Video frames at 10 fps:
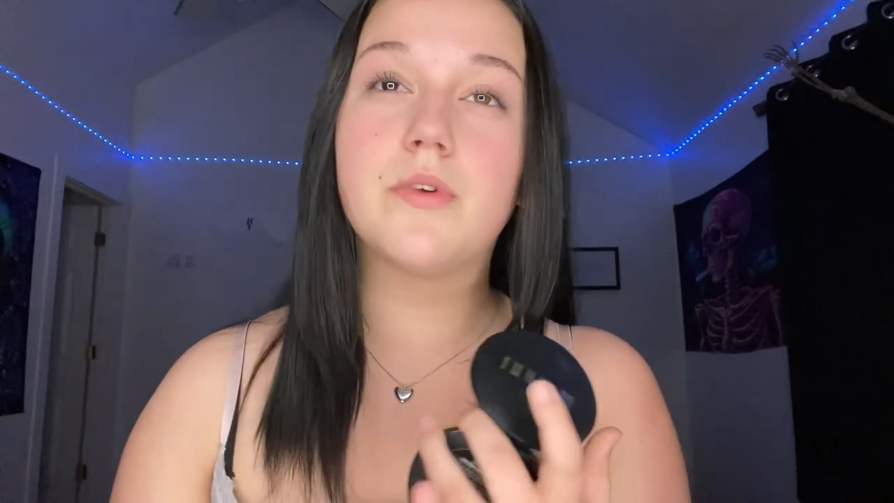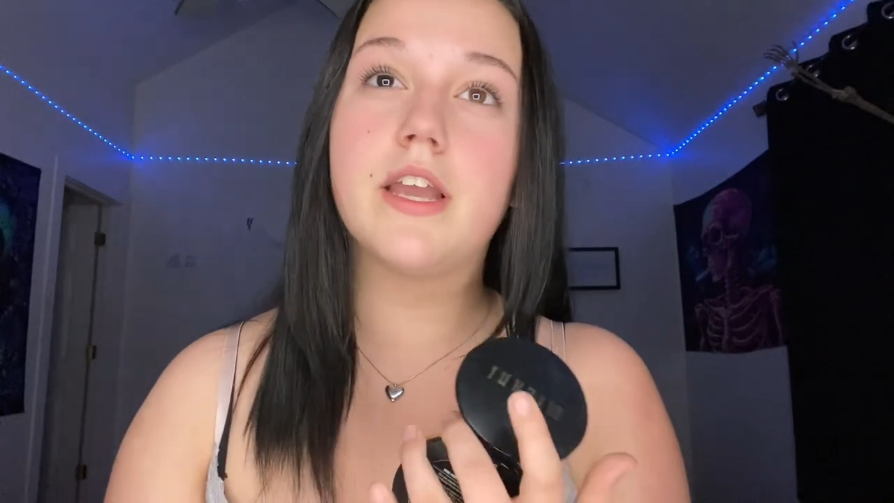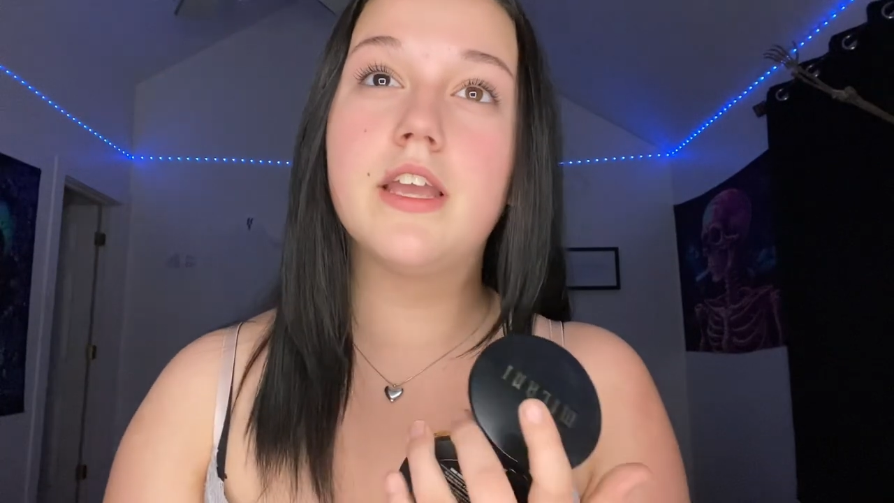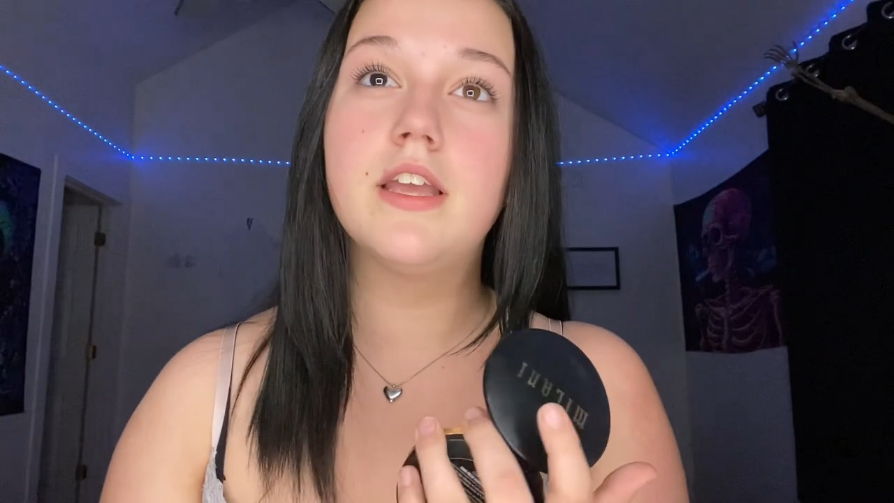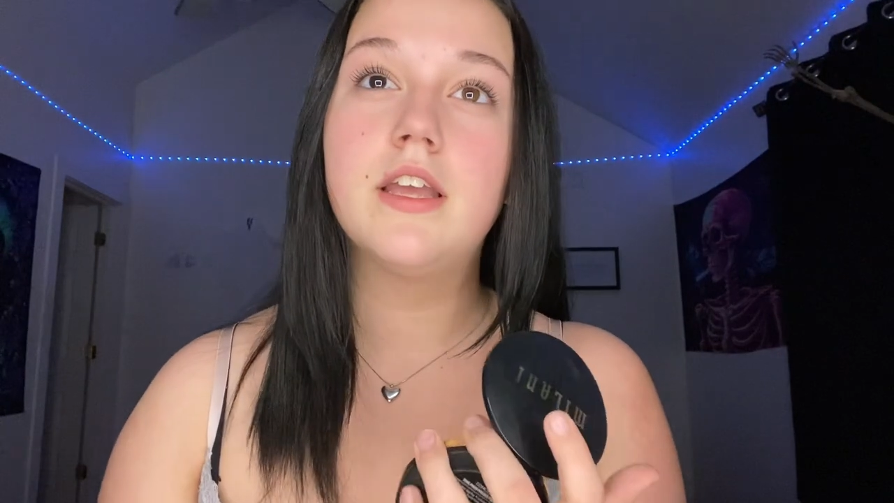
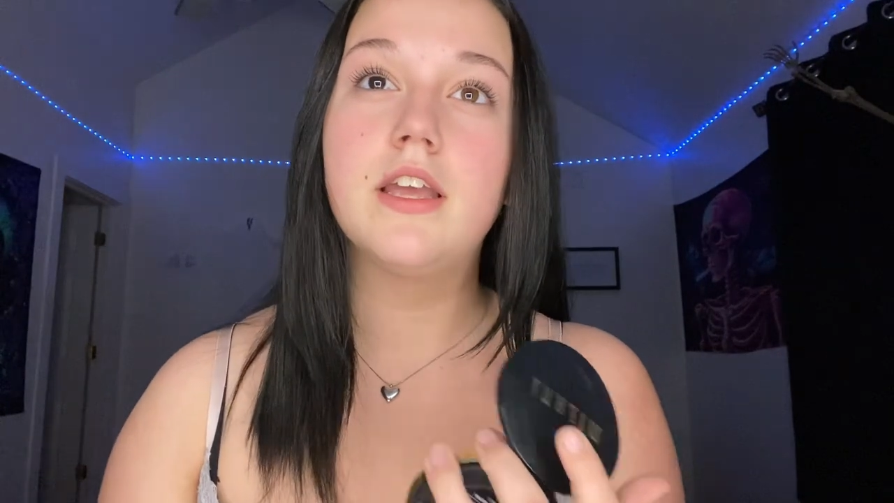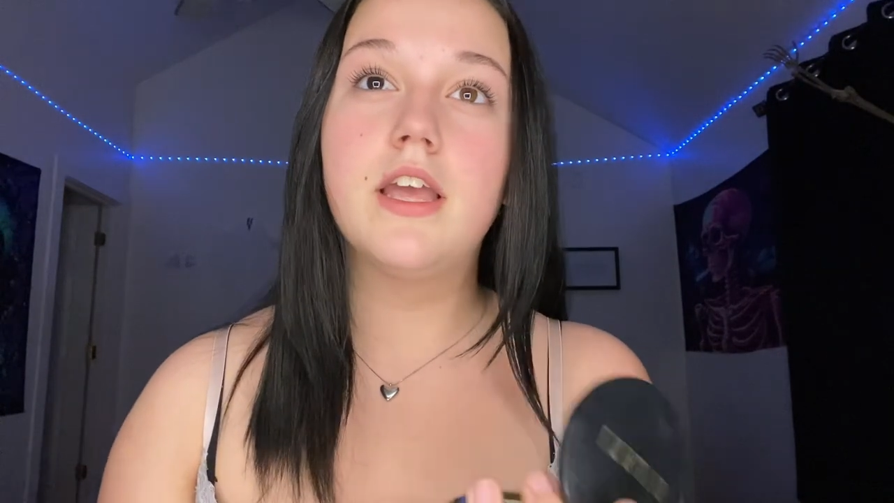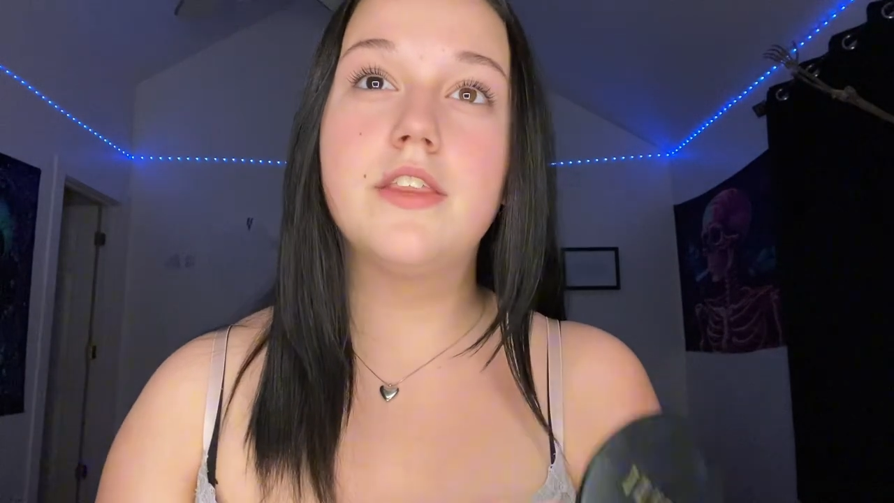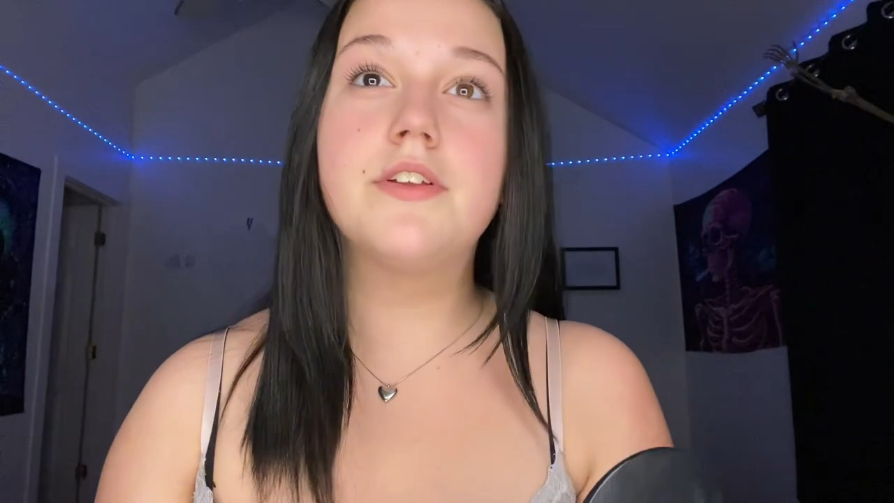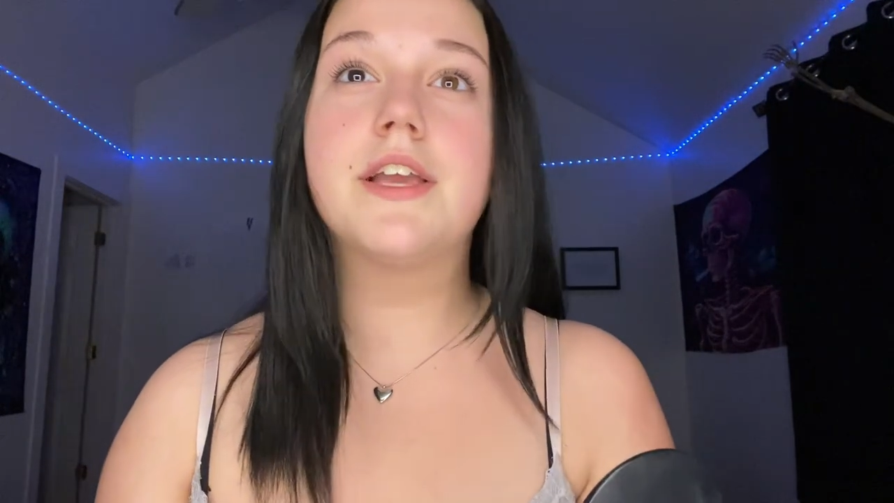right?
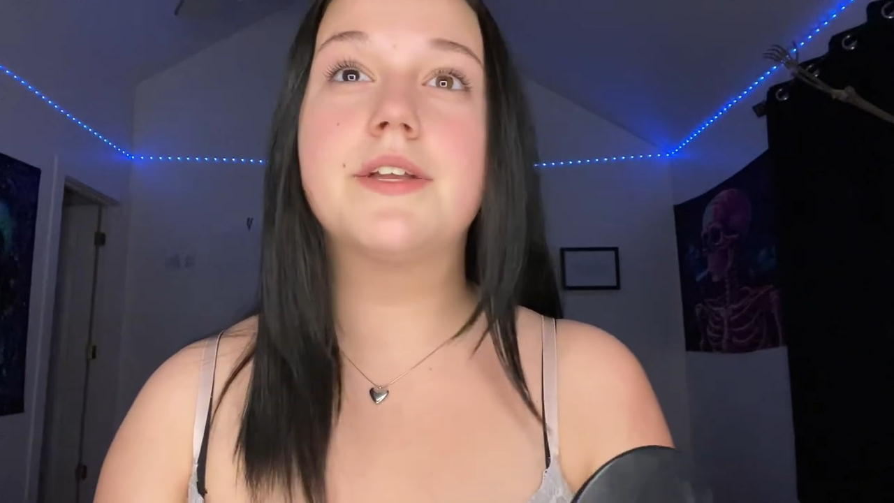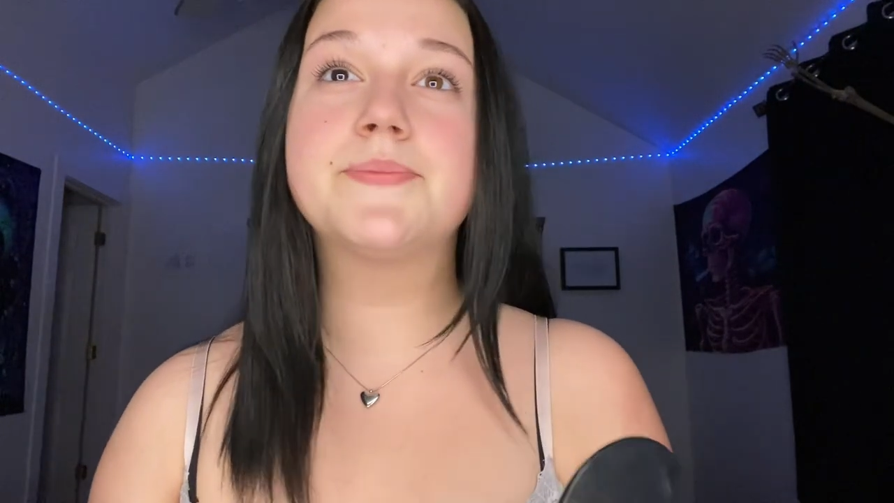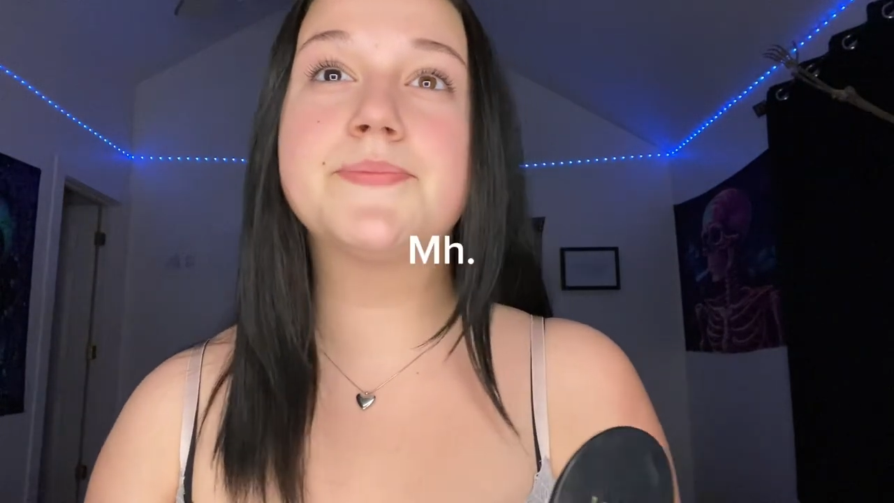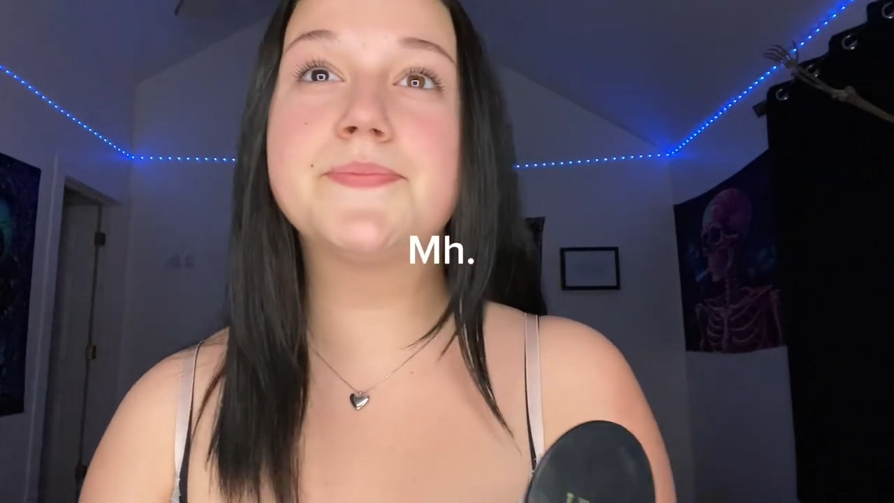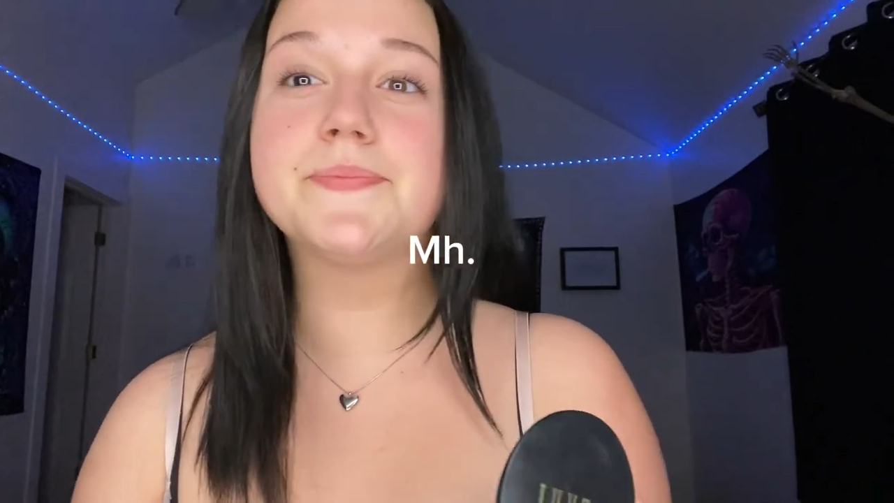And they're
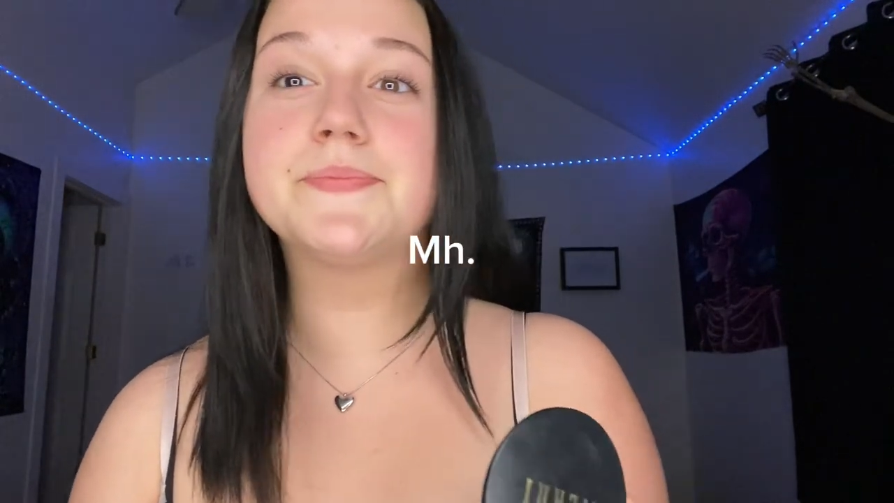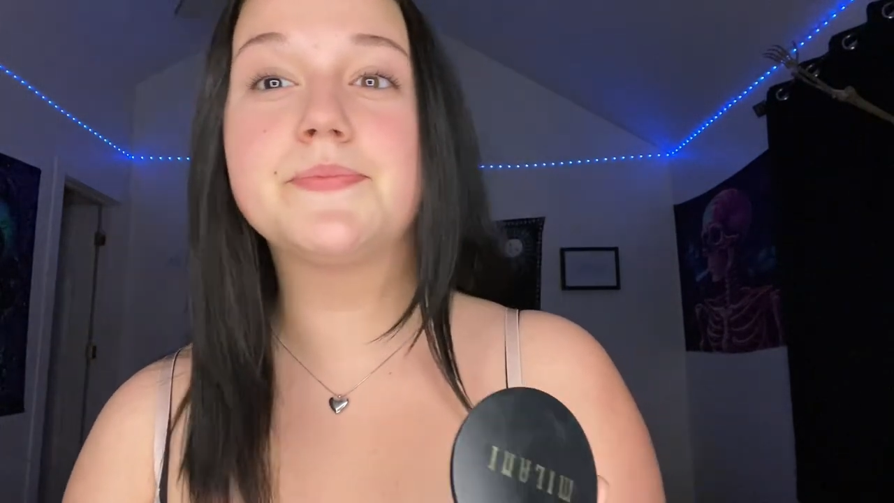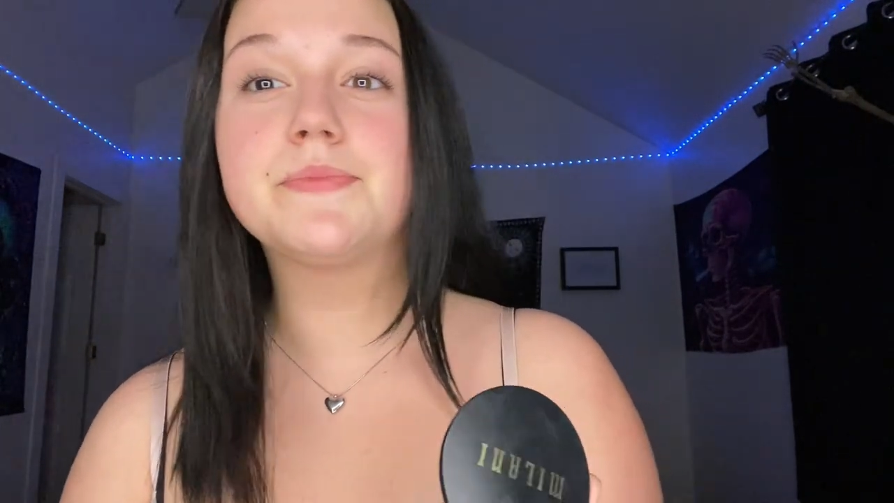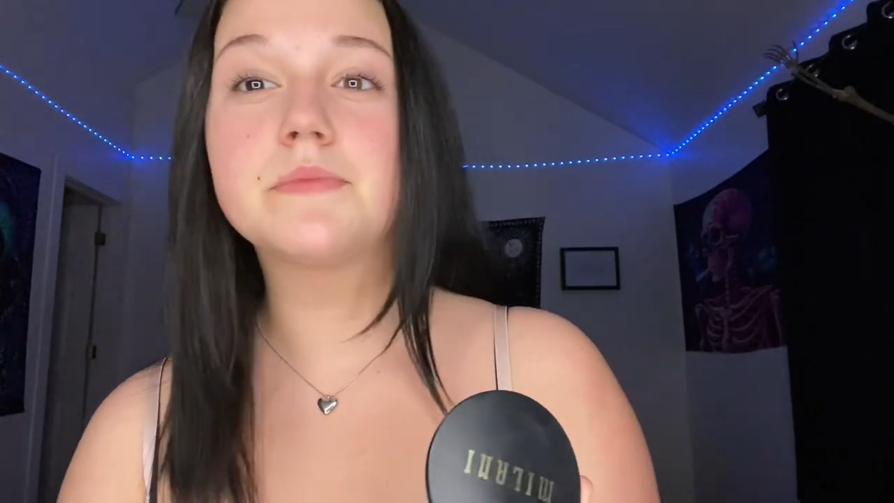like, mm.